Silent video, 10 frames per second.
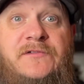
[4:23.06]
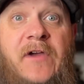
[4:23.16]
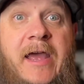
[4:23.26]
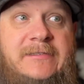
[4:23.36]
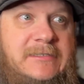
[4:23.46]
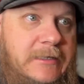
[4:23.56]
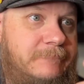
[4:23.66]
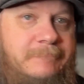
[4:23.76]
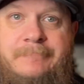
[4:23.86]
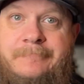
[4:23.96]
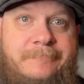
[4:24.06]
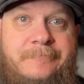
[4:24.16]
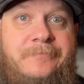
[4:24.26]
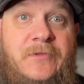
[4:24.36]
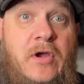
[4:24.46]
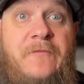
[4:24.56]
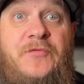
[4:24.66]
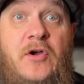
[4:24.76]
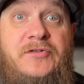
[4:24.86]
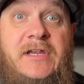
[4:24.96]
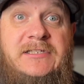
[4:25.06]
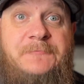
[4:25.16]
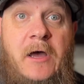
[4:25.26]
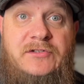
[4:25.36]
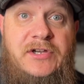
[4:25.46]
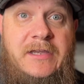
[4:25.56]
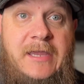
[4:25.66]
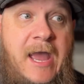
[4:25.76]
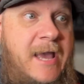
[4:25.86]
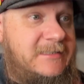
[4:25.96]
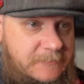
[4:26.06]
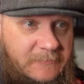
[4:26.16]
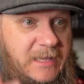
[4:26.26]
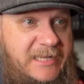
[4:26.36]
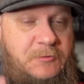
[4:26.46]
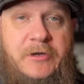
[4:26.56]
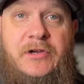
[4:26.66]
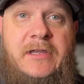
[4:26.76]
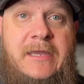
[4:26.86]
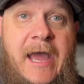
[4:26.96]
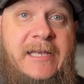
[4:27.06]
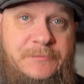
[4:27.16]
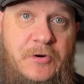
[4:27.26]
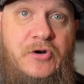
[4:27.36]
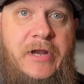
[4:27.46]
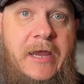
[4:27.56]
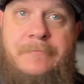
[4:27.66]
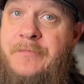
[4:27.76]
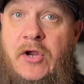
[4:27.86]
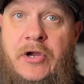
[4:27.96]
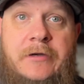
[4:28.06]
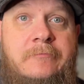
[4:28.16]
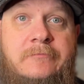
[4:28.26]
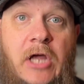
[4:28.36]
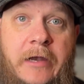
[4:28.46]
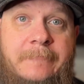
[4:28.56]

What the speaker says: Vancian. You have 13 spells you can cast, that's what you can cast per day, period. Done.